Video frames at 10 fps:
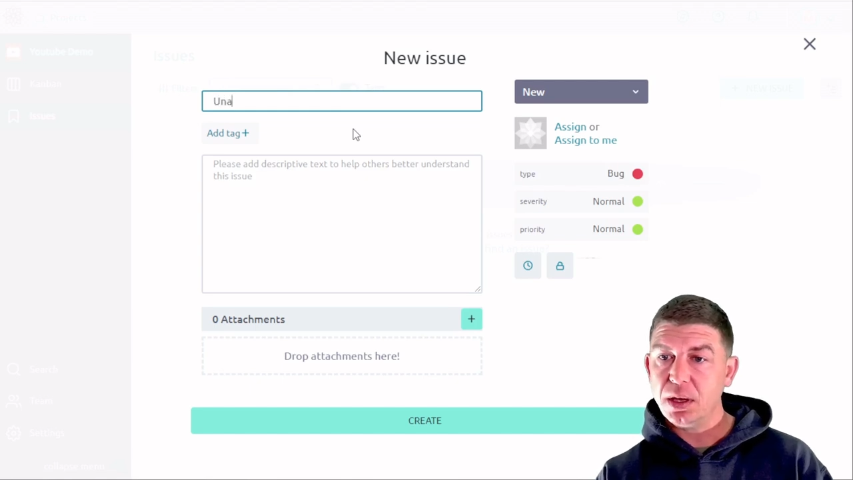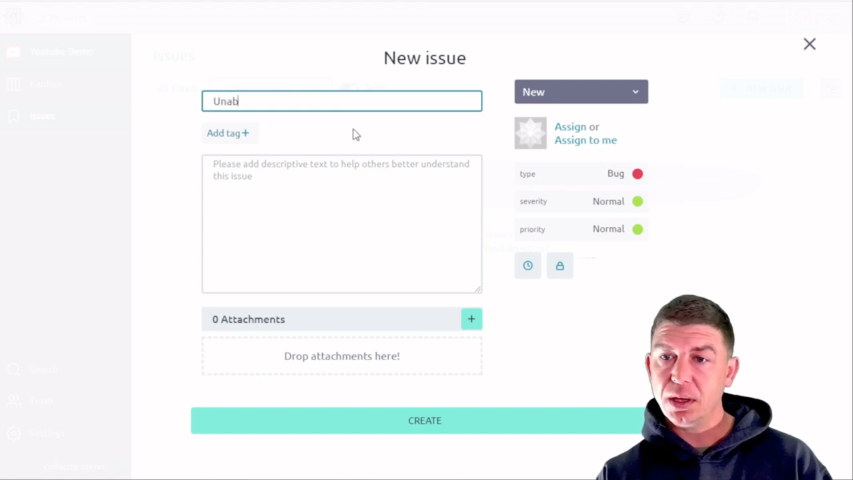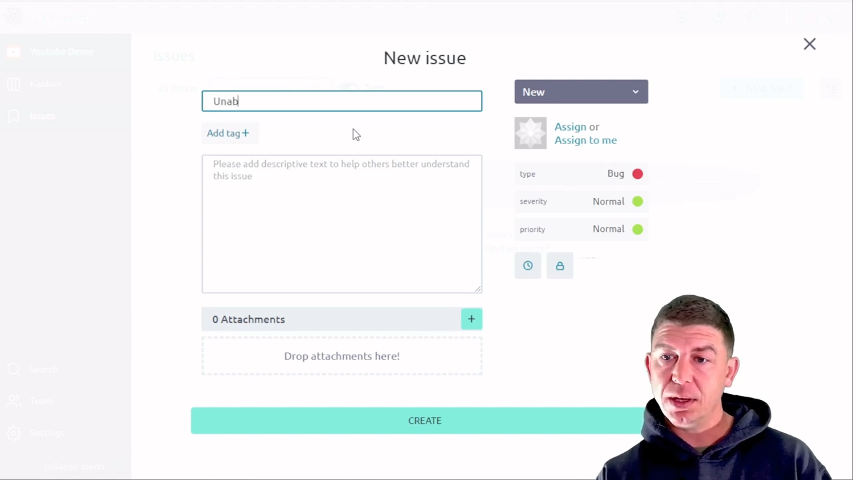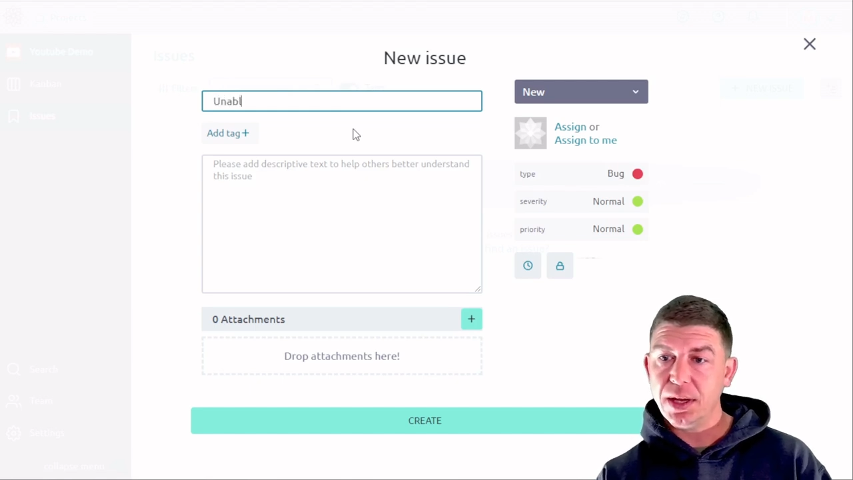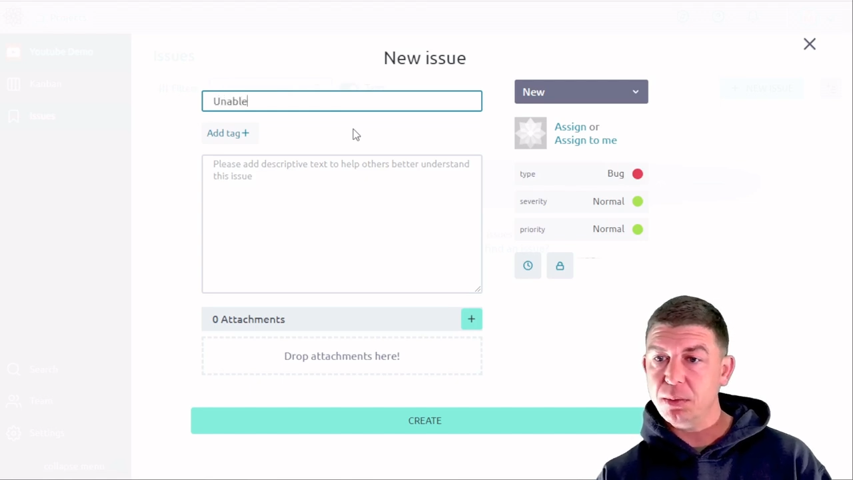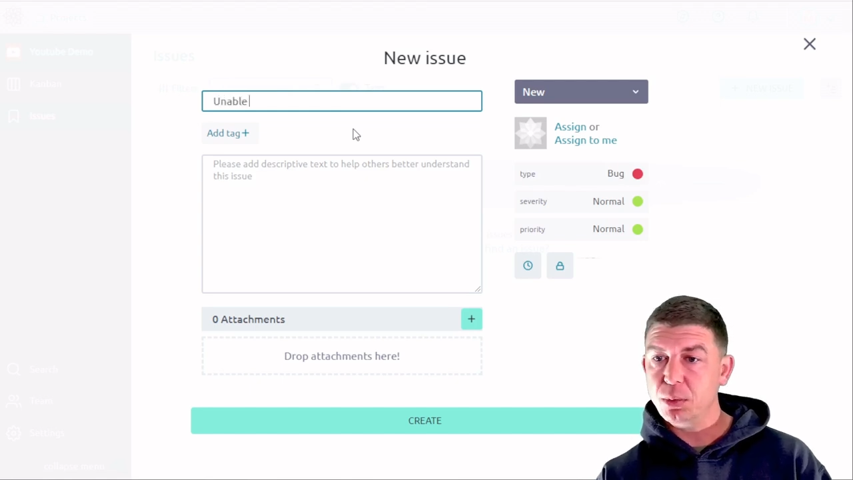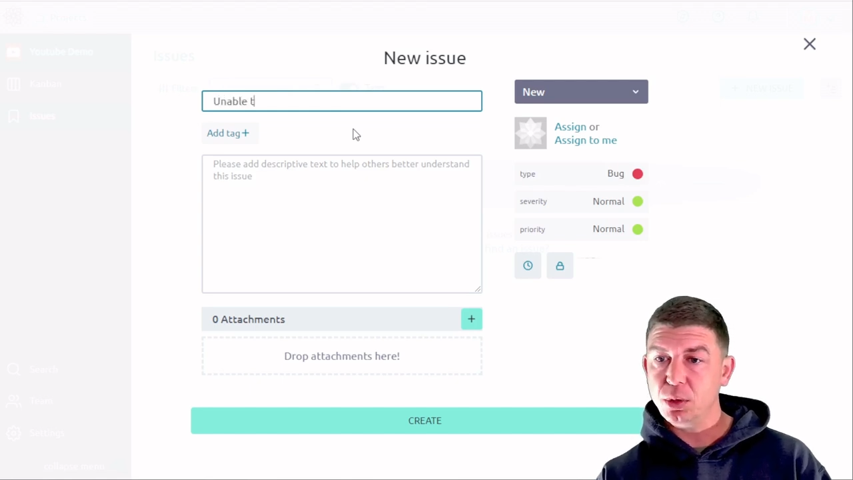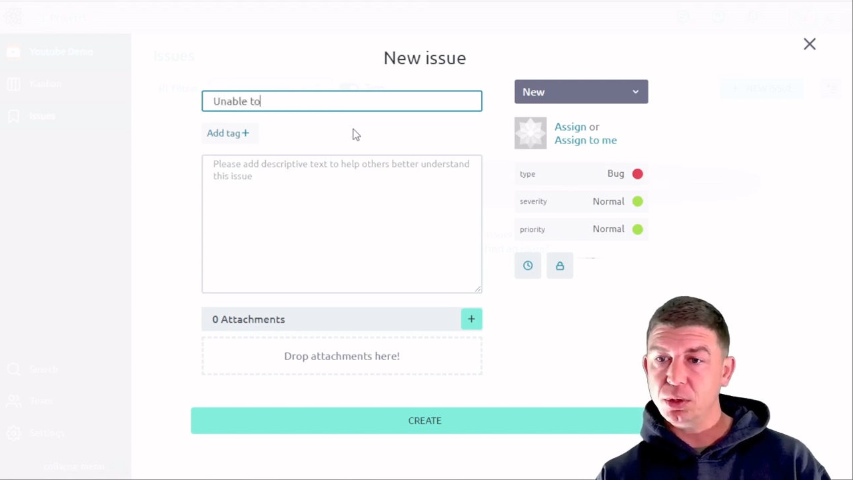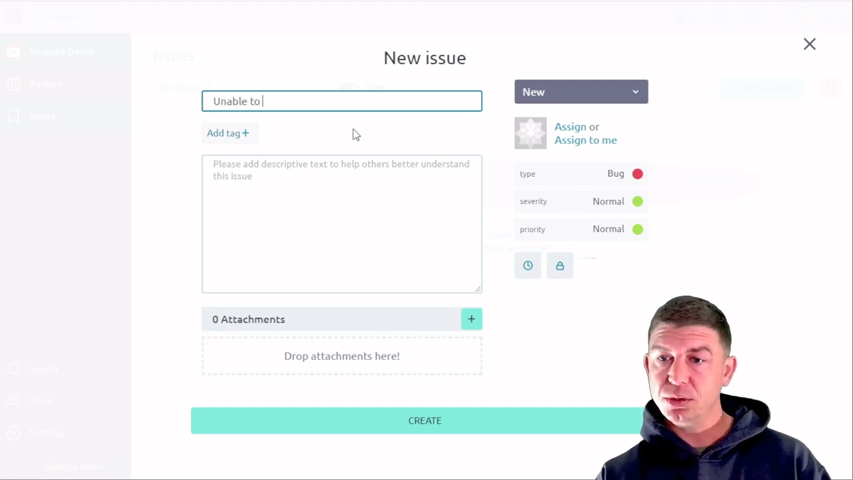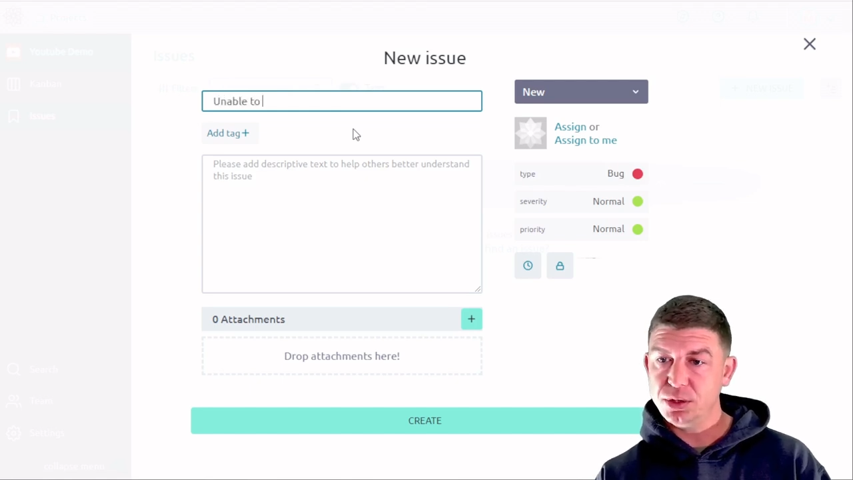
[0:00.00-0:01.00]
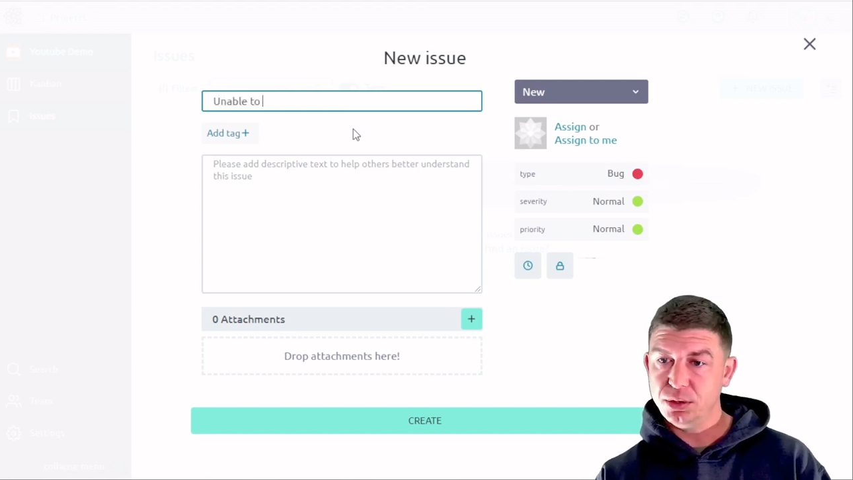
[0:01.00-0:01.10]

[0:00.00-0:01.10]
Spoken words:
unable to